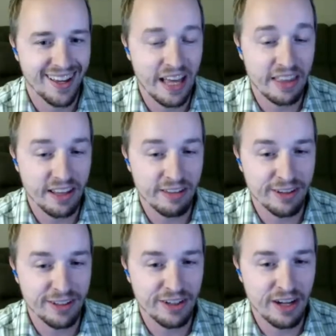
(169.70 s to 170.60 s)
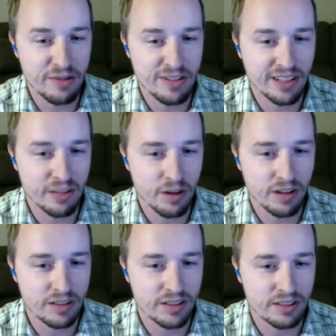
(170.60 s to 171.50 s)
think I found out I was a late
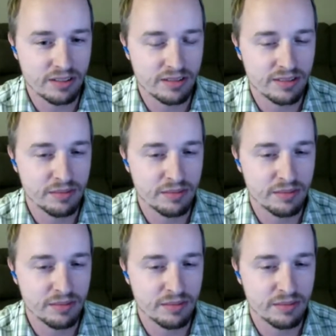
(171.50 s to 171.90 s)
walker too. But